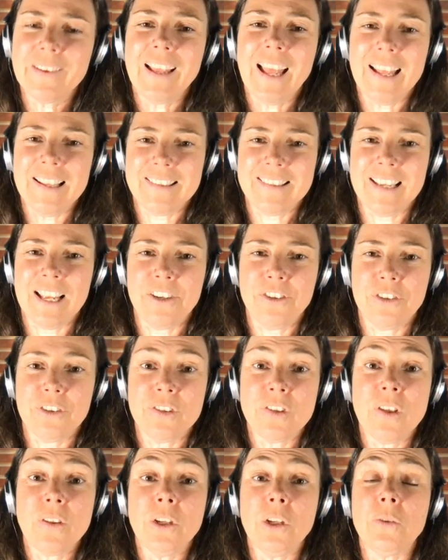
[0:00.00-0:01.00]
etc.,
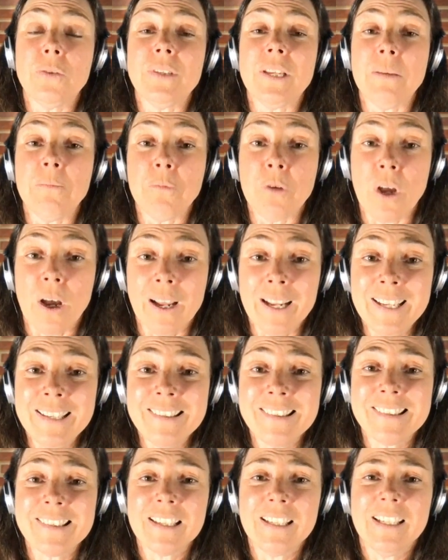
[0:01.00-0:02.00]
so that you seem
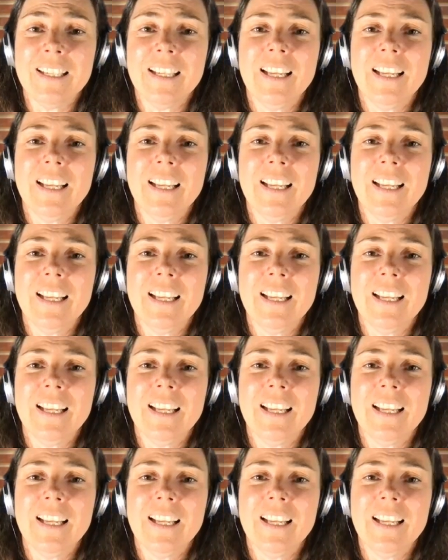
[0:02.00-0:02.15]
nice,